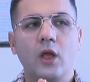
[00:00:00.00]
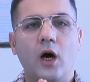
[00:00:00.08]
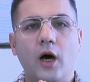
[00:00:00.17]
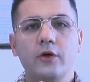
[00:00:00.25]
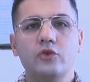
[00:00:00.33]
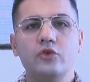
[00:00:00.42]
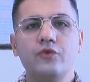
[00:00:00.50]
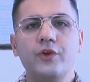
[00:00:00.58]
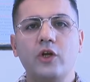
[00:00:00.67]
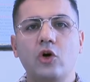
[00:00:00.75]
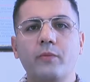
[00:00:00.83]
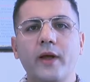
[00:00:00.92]
I do
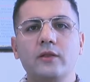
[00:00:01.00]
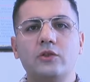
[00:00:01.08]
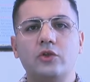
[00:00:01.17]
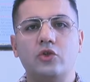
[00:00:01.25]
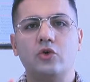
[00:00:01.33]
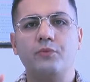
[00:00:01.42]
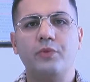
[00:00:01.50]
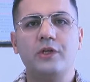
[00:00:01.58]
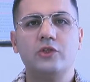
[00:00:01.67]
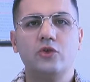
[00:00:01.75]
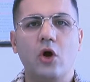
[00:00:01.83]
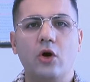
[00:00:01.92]
recommend to
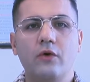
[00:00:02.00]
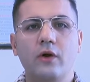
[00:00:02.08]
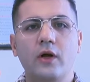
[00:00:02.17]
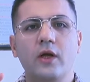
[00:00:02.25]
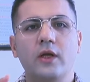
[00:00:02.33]
preserve